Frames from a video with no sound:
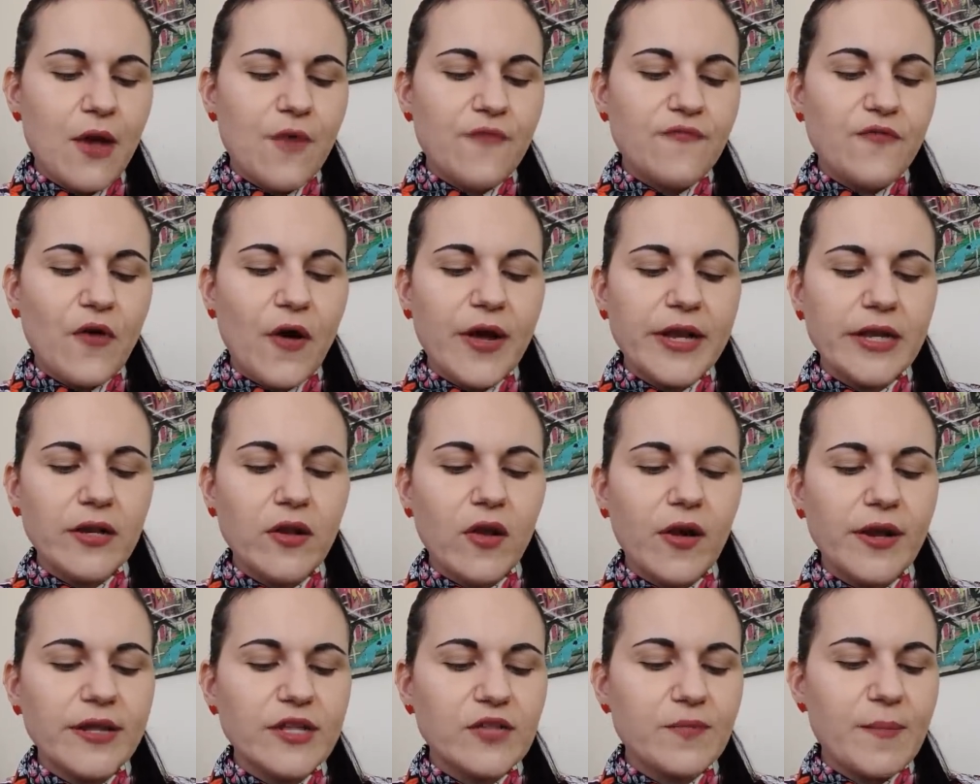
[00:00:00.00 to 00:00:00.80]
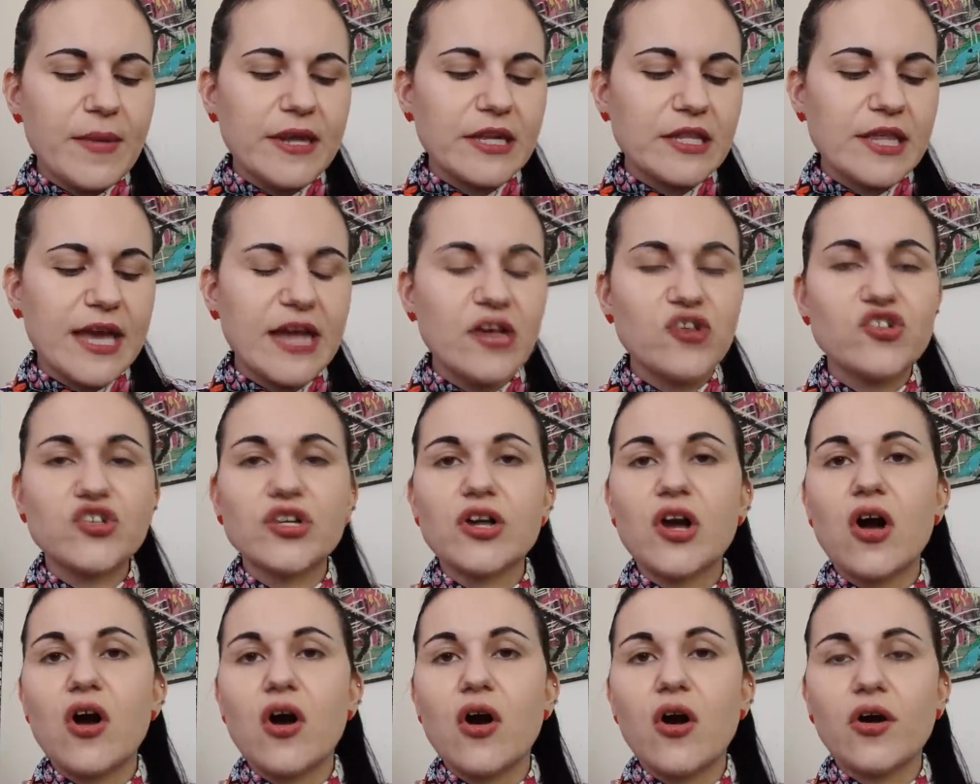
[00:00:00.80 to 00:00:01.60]
Fine Lines meditation
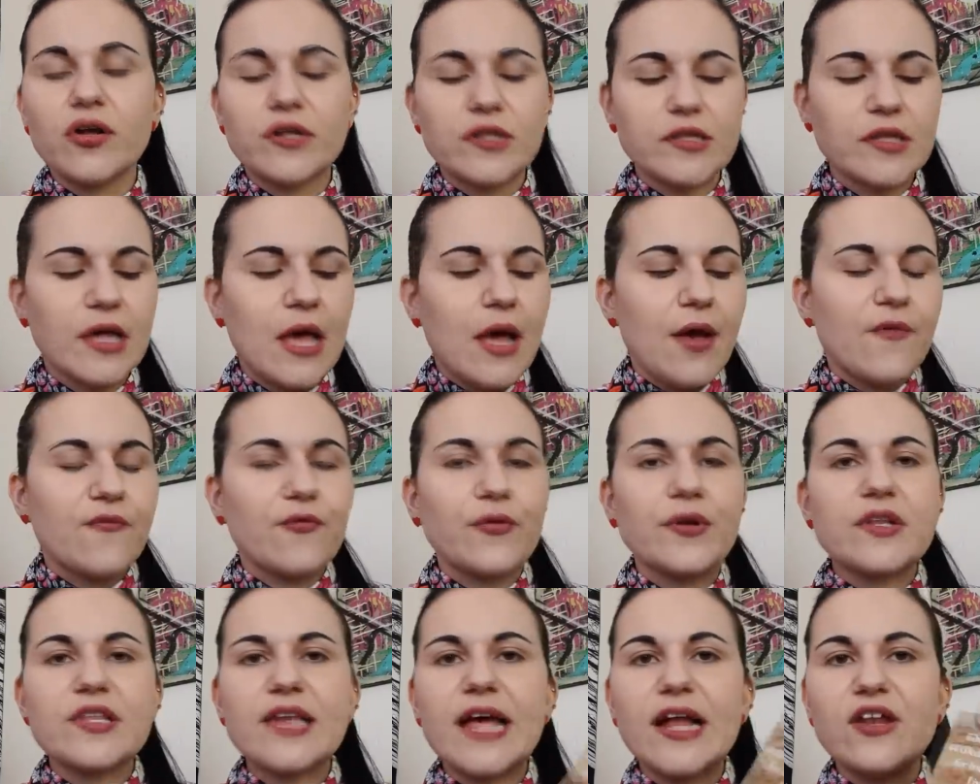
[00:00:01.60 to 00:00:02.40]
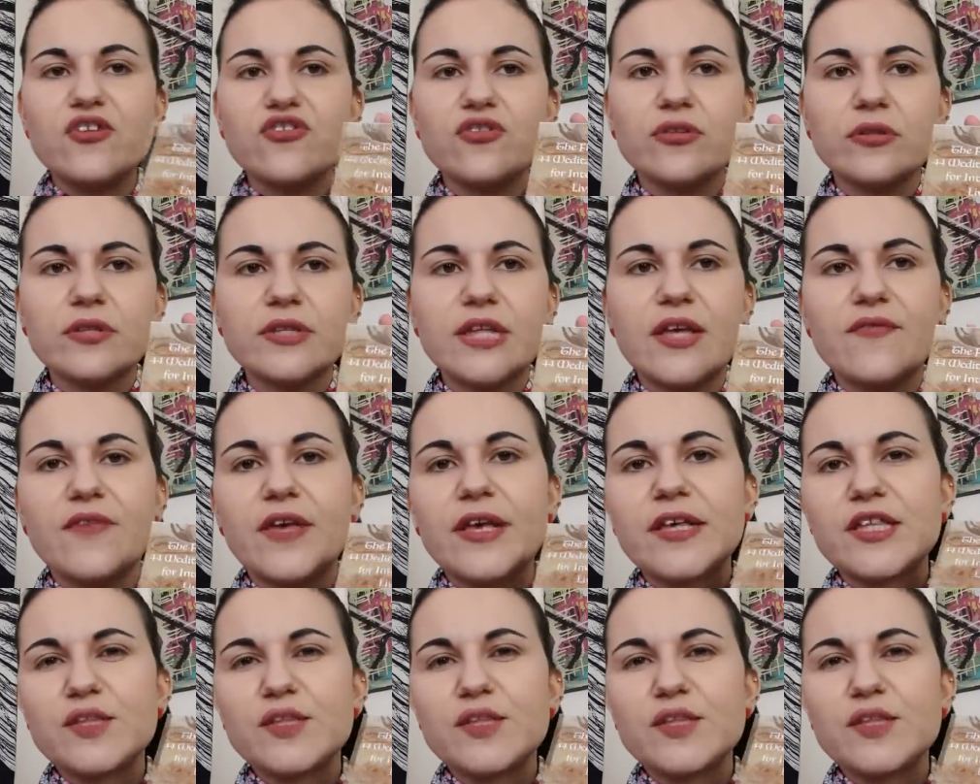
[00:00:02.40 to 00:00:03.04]
cards for intentional living,